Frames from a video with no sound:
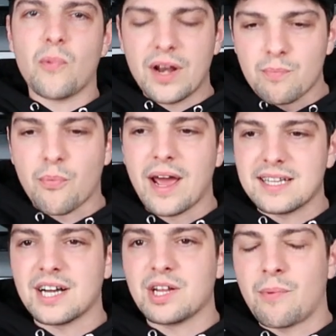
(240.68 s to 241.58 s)
when you
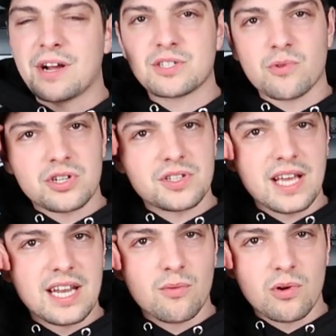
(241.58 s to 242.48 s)
break down your pressure washer at
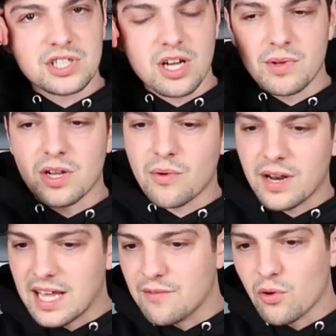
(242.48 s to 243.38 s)
the end of washing up, you don't want
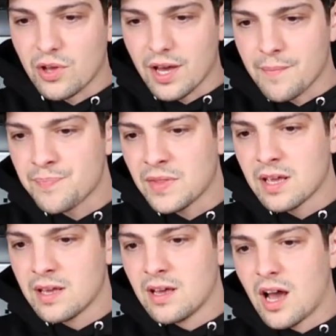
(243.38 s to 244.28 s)
to leave all your
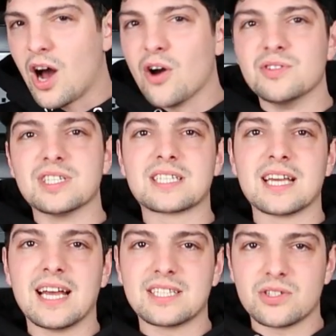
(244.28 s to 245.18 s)
hoses
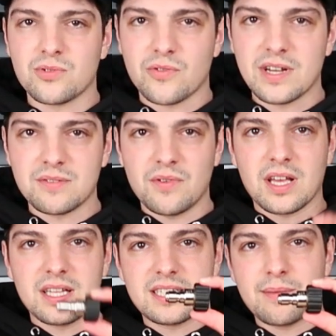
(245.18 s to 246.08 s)
connected to all the rest of it. You
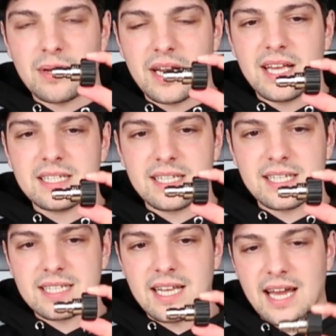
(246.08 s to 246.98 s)
can simply and easily
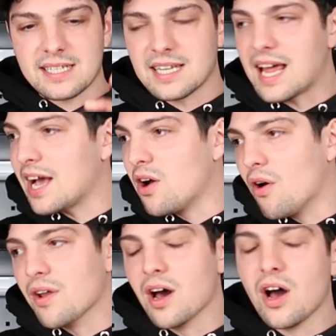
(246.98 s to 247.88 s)
disconnect it and hang it
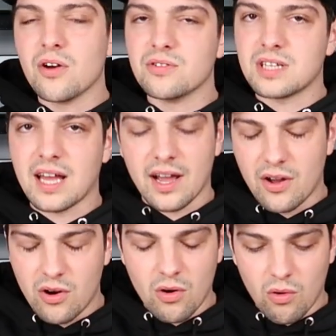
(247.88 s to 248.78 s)
on a hose
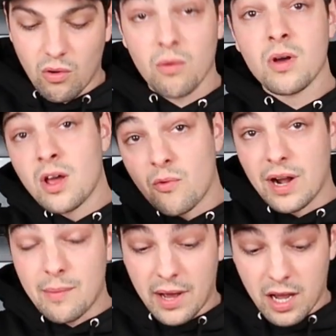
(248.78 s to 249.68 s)
hanger or
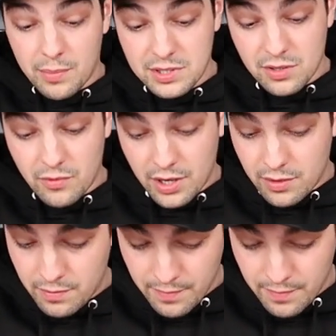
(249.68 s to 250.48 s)
reel it back up into the reel.